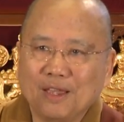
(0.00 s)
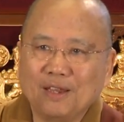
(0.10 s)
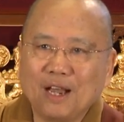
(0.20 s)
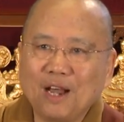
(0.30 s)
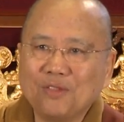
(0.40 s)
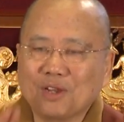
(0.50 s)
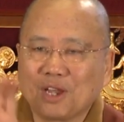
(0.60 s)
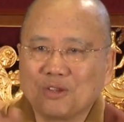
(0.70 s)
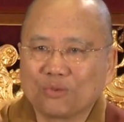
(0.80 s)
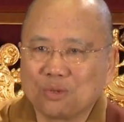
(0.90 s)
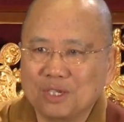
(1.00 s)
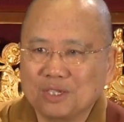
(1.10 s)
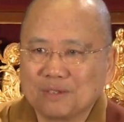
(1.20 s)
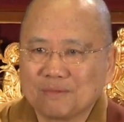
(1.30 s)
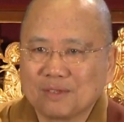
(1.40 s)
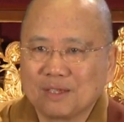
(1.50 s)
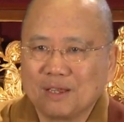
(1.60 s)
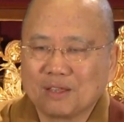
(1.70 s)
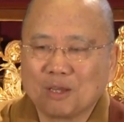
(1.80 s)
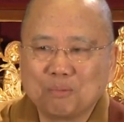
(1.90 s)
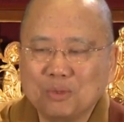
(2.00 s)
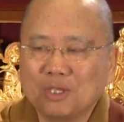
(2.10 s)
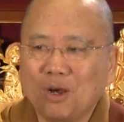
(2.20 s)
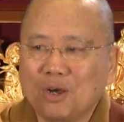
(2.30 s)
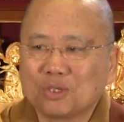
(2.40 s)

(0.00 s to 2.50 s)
in other countries, other Buddha